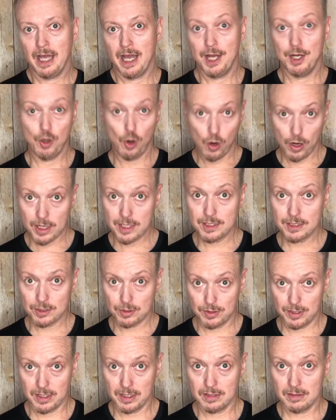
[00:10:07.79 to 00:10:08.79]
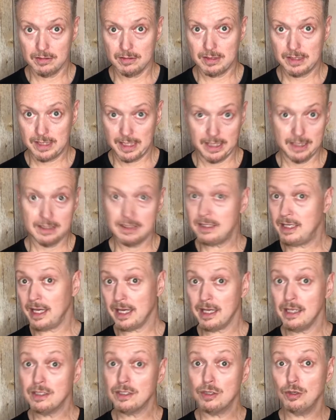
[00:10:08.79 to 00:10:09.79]
an orchestra seat
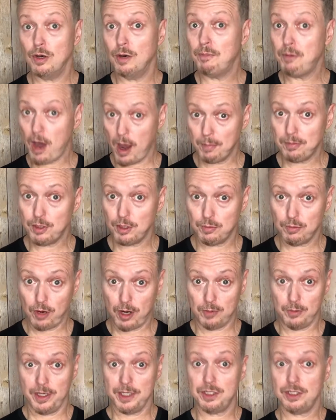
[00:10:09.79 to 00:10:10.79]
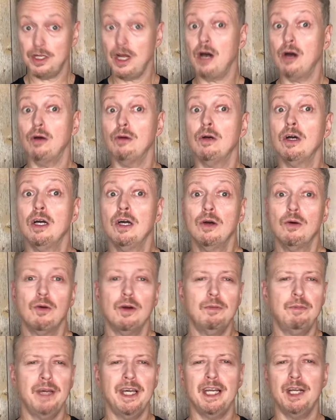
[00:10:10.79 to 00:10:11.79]
ticket to a popular Broadway show
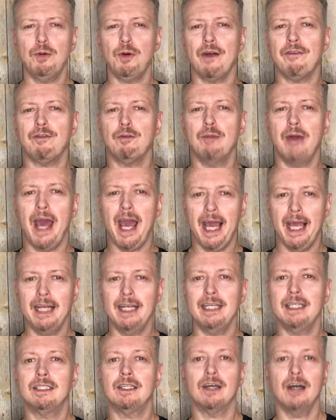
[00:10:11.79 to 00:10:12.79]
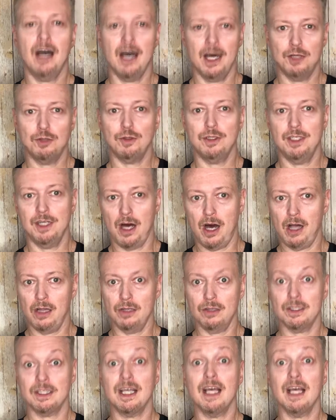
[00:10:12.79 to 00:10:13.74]
would be anywhere from $80 to $100.